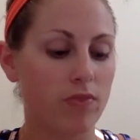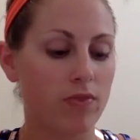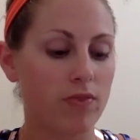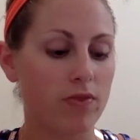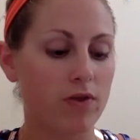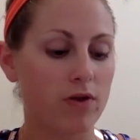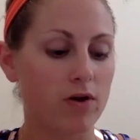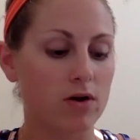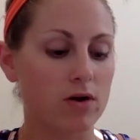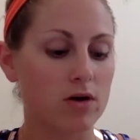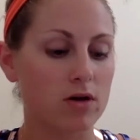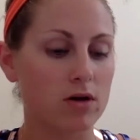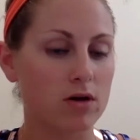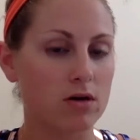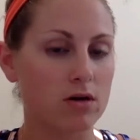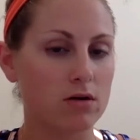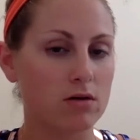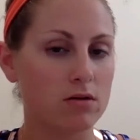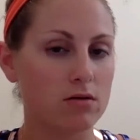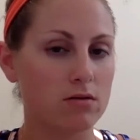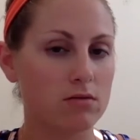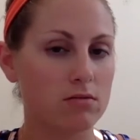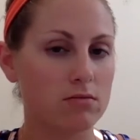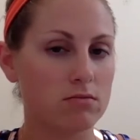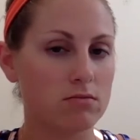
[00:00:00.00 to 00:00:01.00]

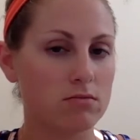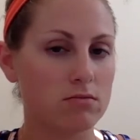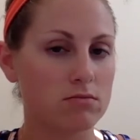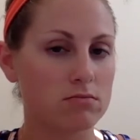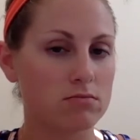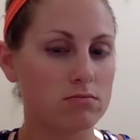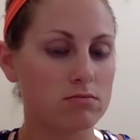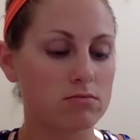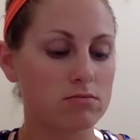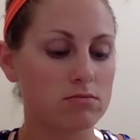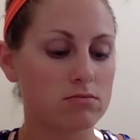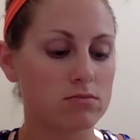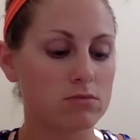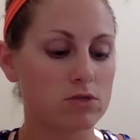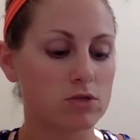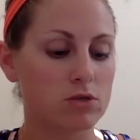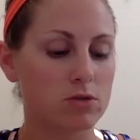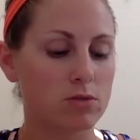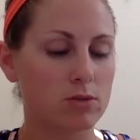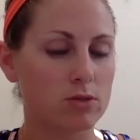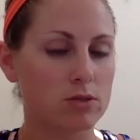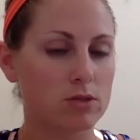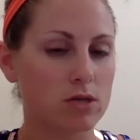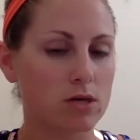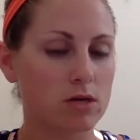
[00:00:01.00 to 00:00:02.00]
32%.
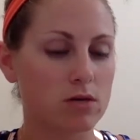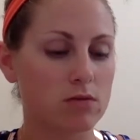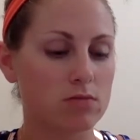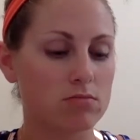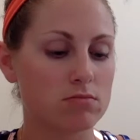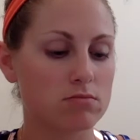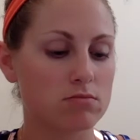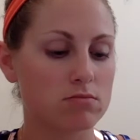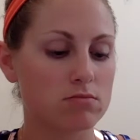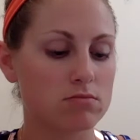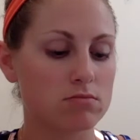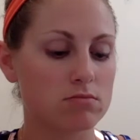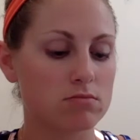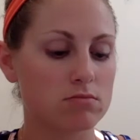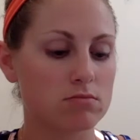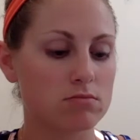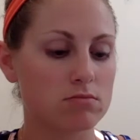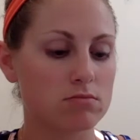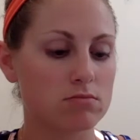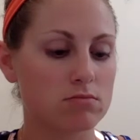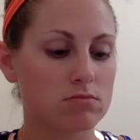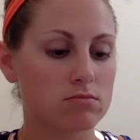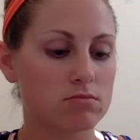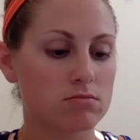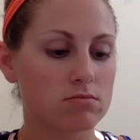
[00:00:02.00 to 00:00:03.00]

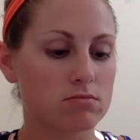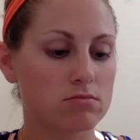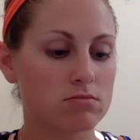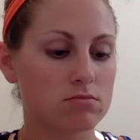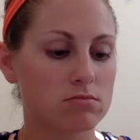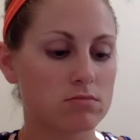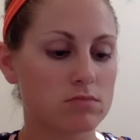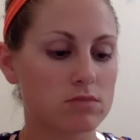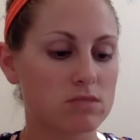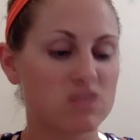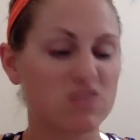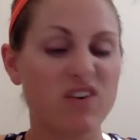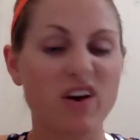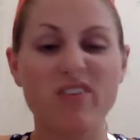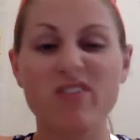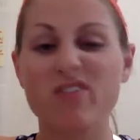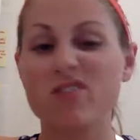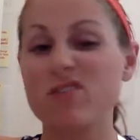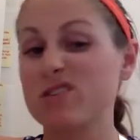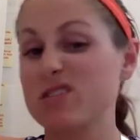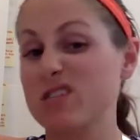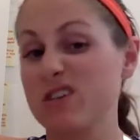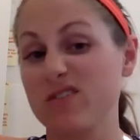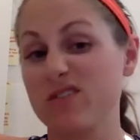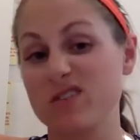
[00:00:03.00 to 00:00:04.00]
It's
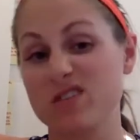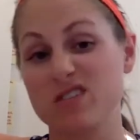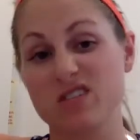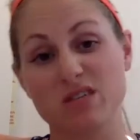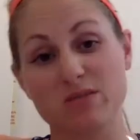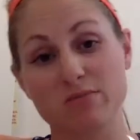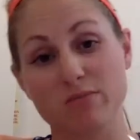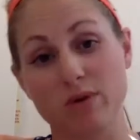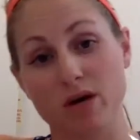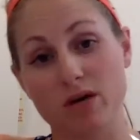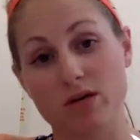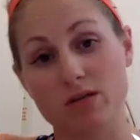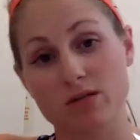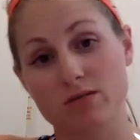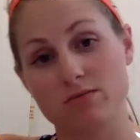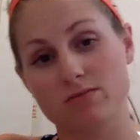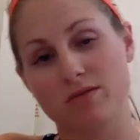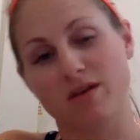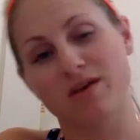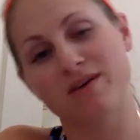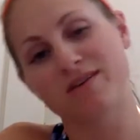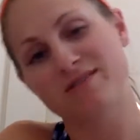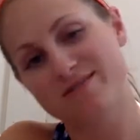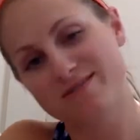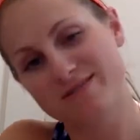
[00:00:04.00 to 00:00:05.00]
$576.
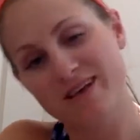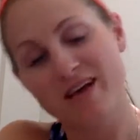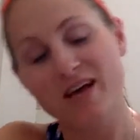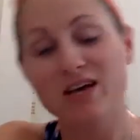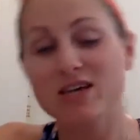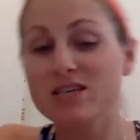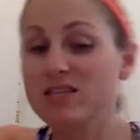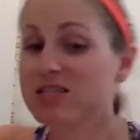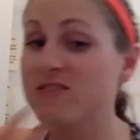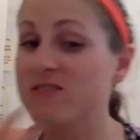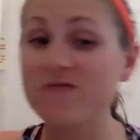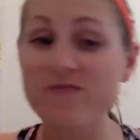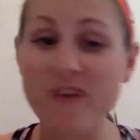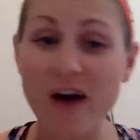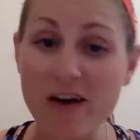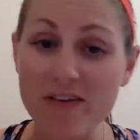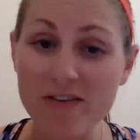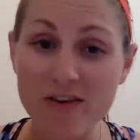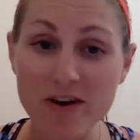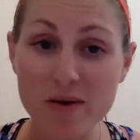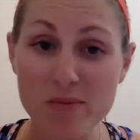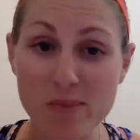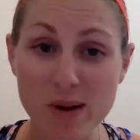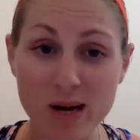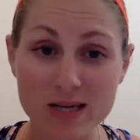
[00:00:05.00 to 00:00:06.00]
It's
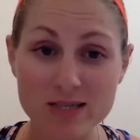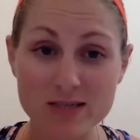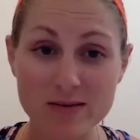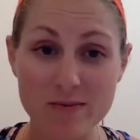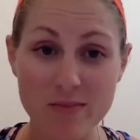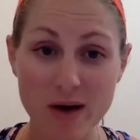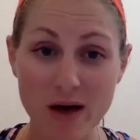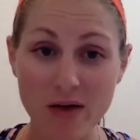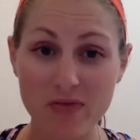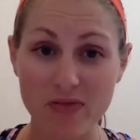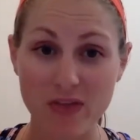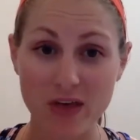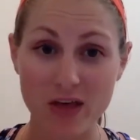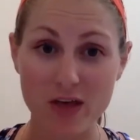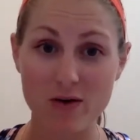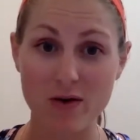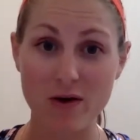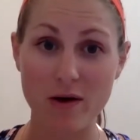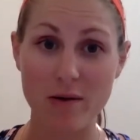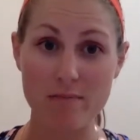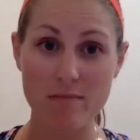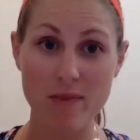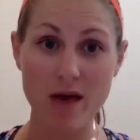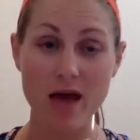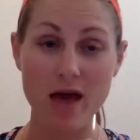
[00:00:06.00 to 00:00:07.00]
$500 a month that you
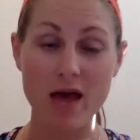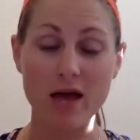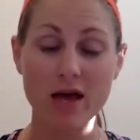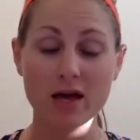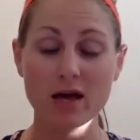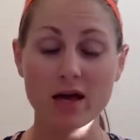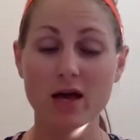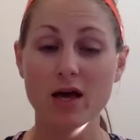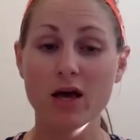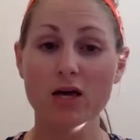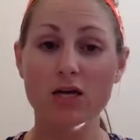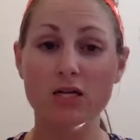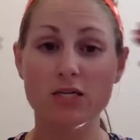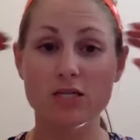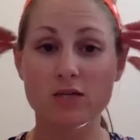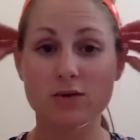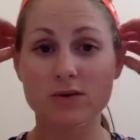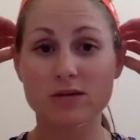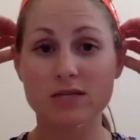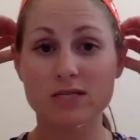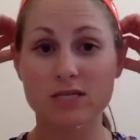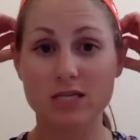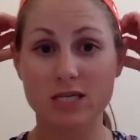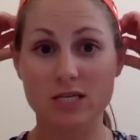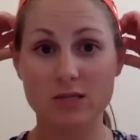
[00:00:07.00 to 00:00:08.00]
can make
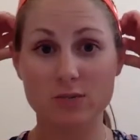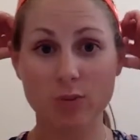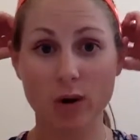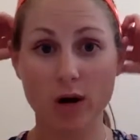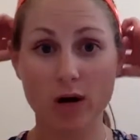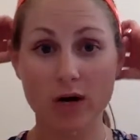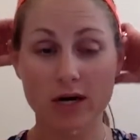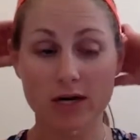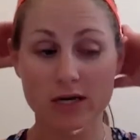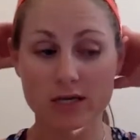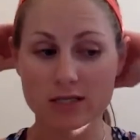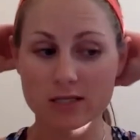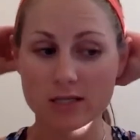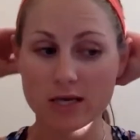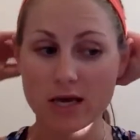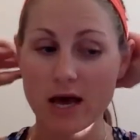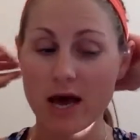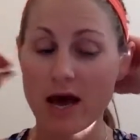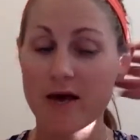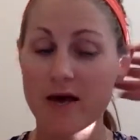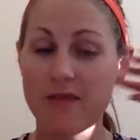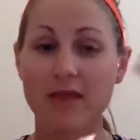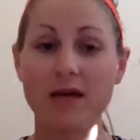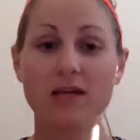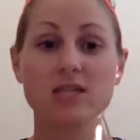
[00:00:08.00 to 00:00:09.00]
doing 6 parties,
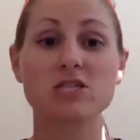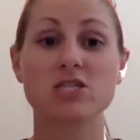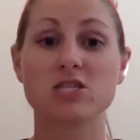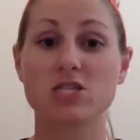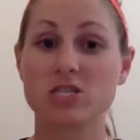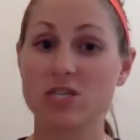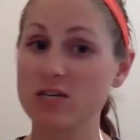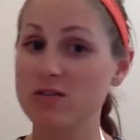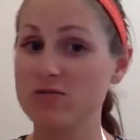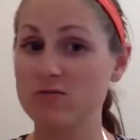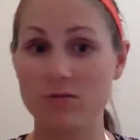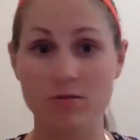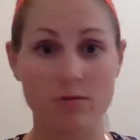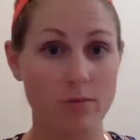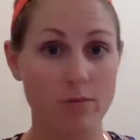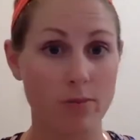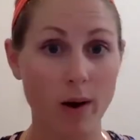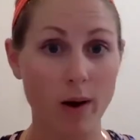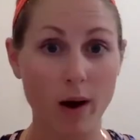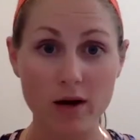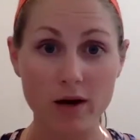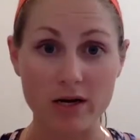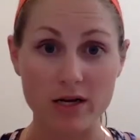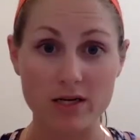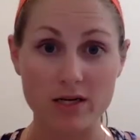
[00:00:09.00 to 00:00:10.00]
and that's just from the
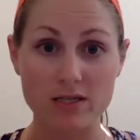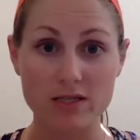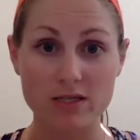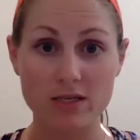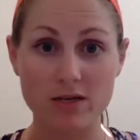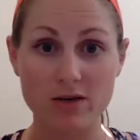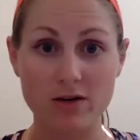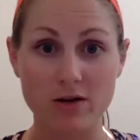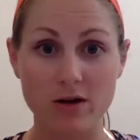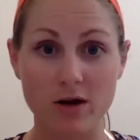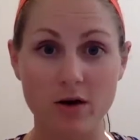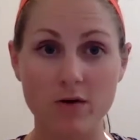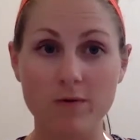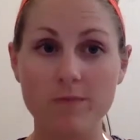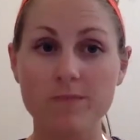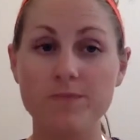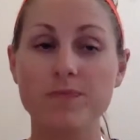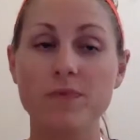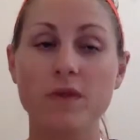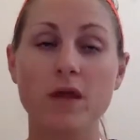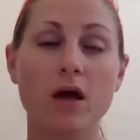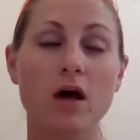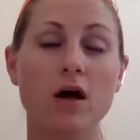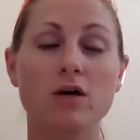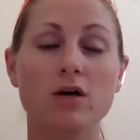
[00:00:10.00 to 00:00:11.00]
parties,
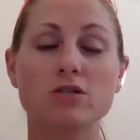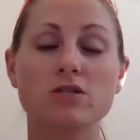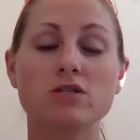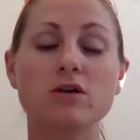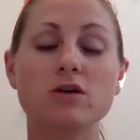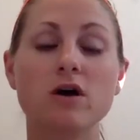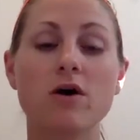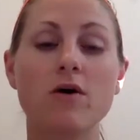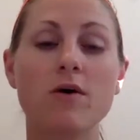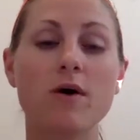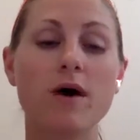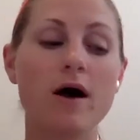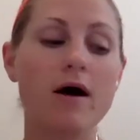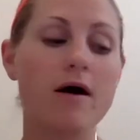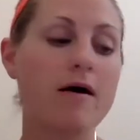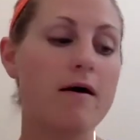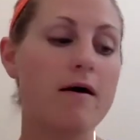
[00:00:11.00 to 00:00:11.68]
So,